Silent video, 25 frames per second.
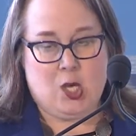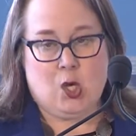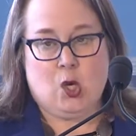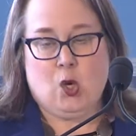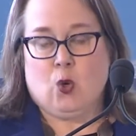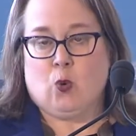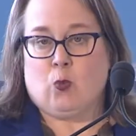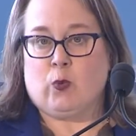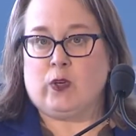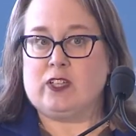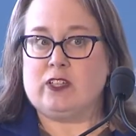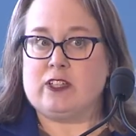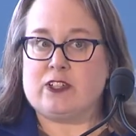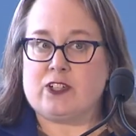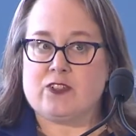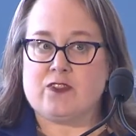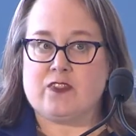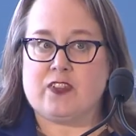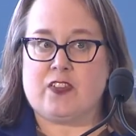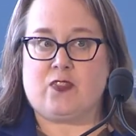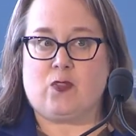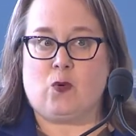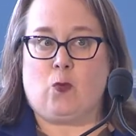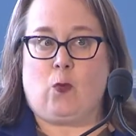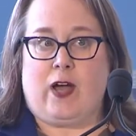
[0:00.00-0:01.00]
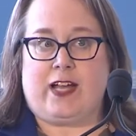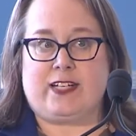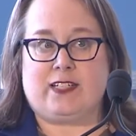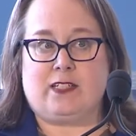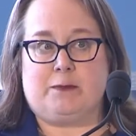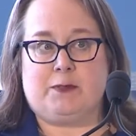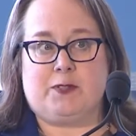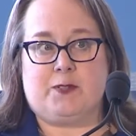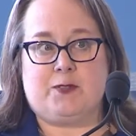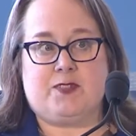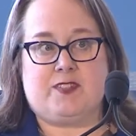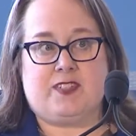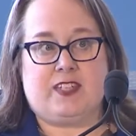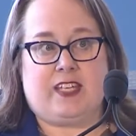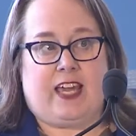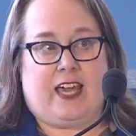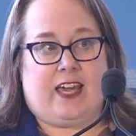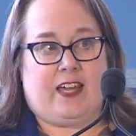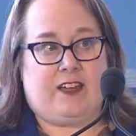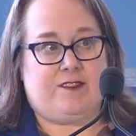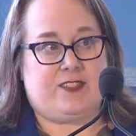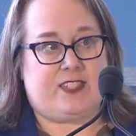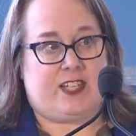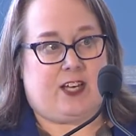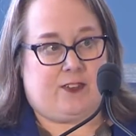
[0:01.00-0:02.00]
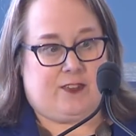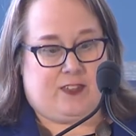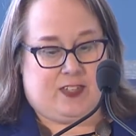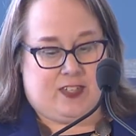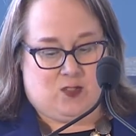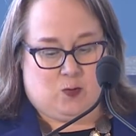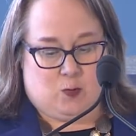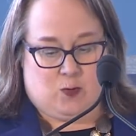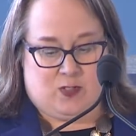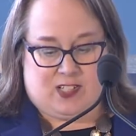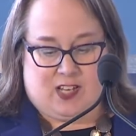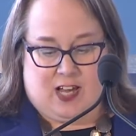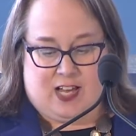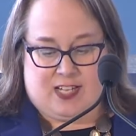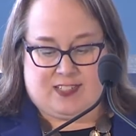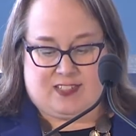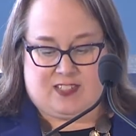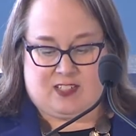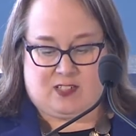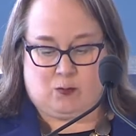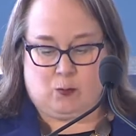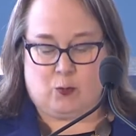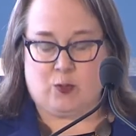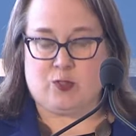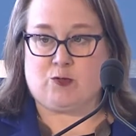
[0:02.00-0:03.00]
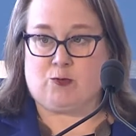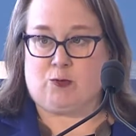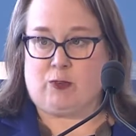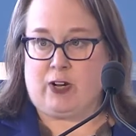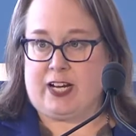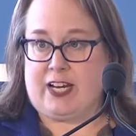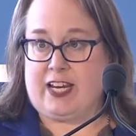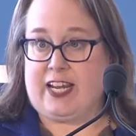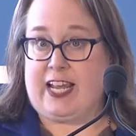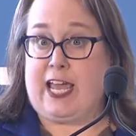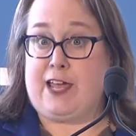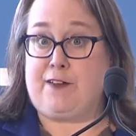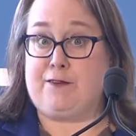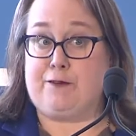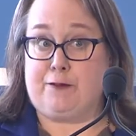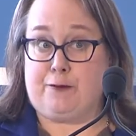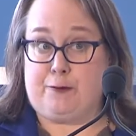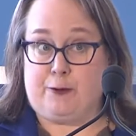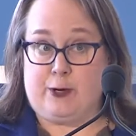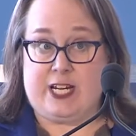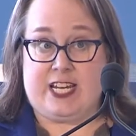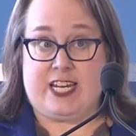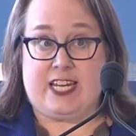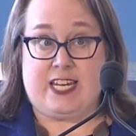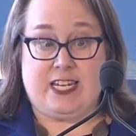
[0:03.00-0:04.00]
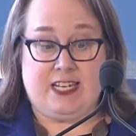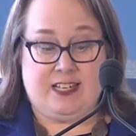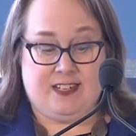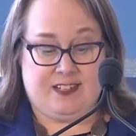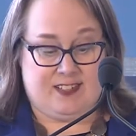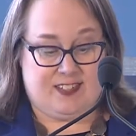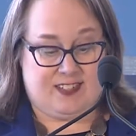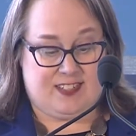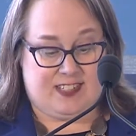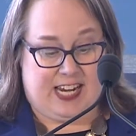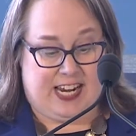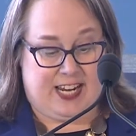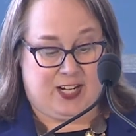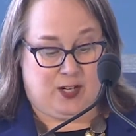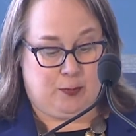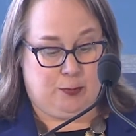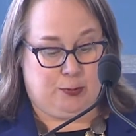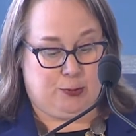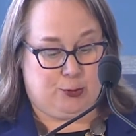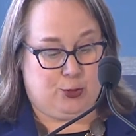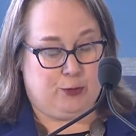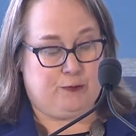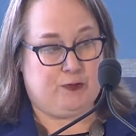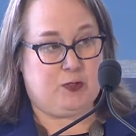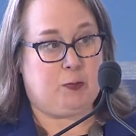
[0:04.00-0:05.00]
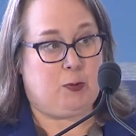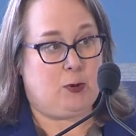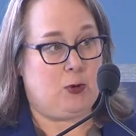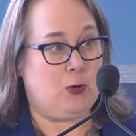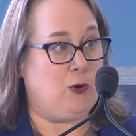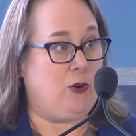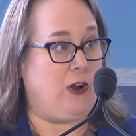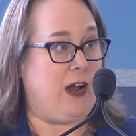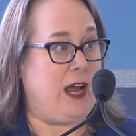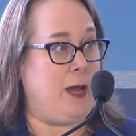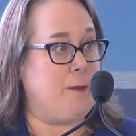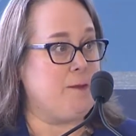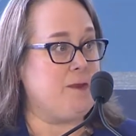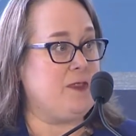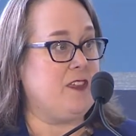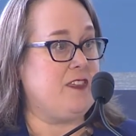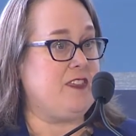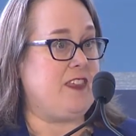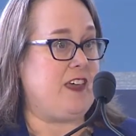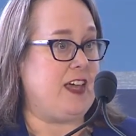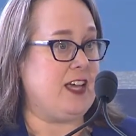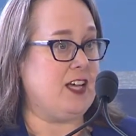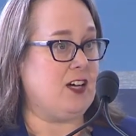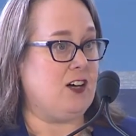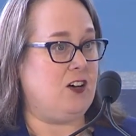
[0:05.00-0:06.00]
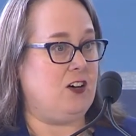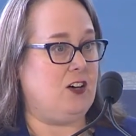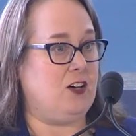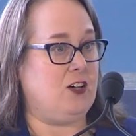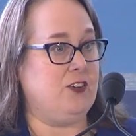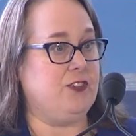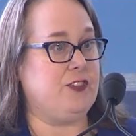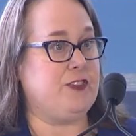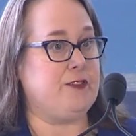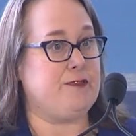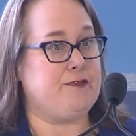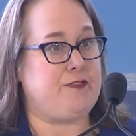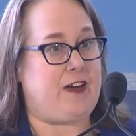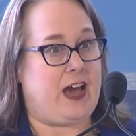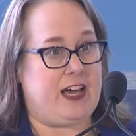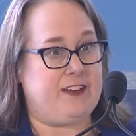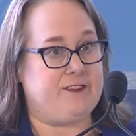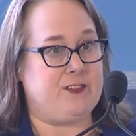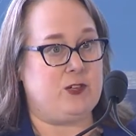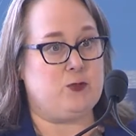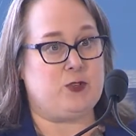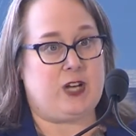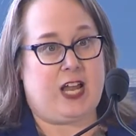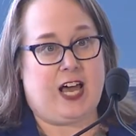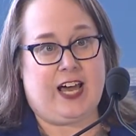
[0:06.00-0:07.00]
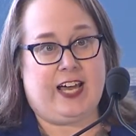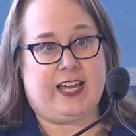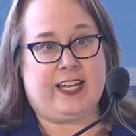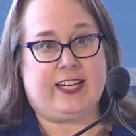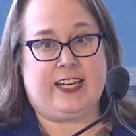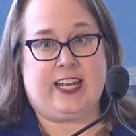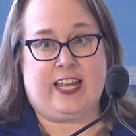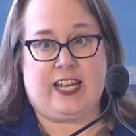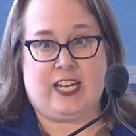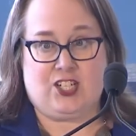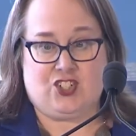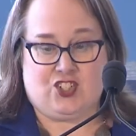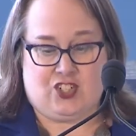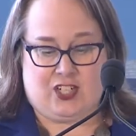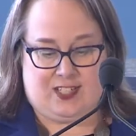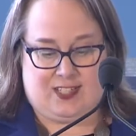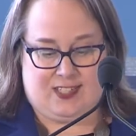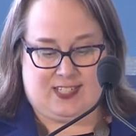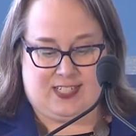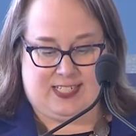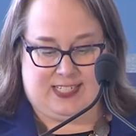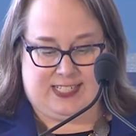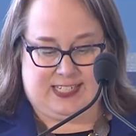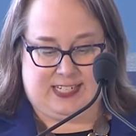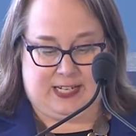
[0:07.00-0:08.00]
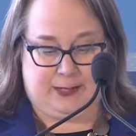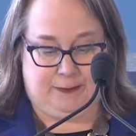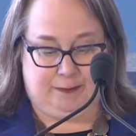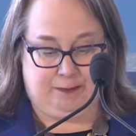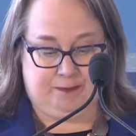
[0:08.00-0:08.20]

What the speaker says: We learned that the YWCA of Southeast Wisconsin was running a free, state-approved program that they called the 509 HSED.